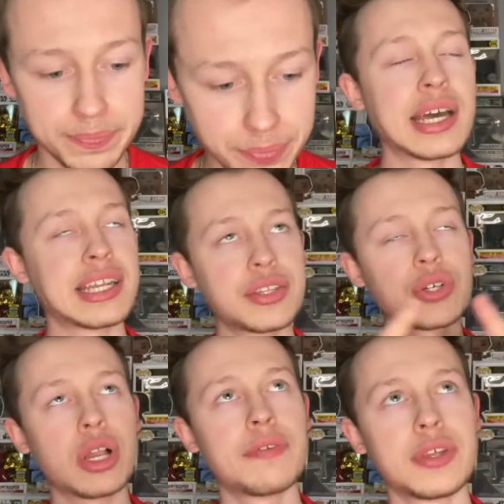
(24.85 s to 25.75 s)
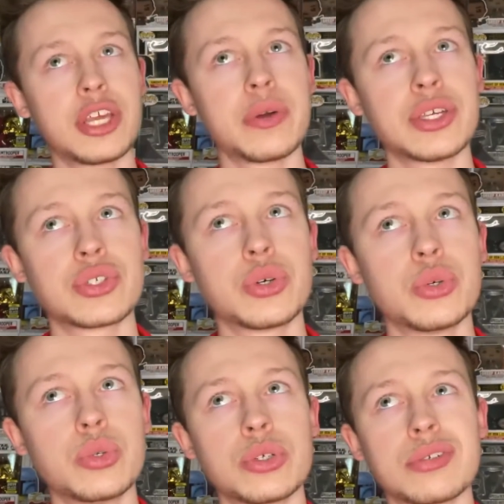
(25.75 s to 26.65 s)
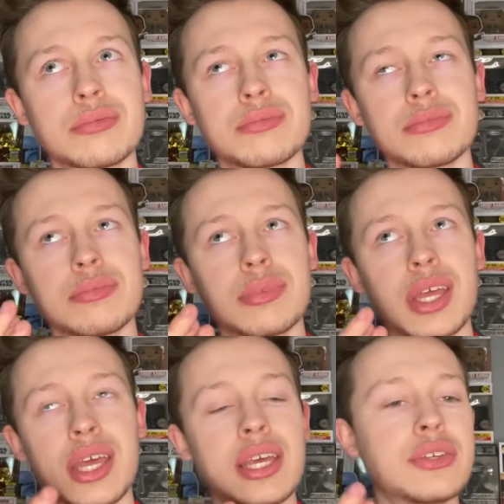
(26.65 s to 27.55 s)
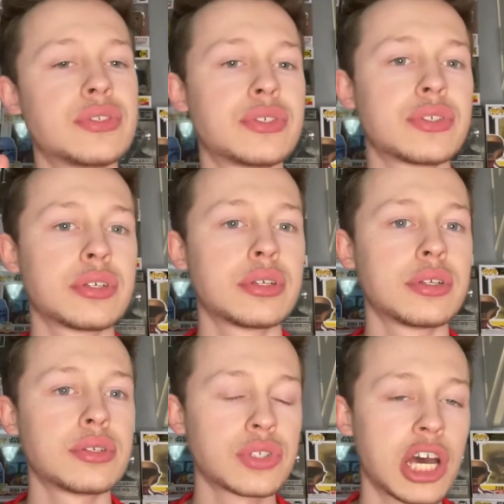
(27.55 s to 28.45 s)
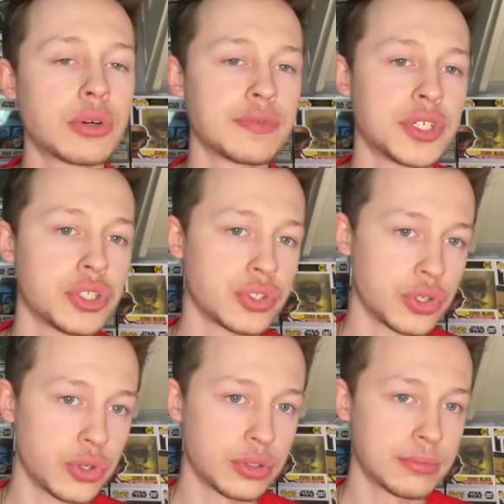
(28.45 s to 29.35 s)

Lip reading: And now the title of the video is called, Is Star Wars Visions Good?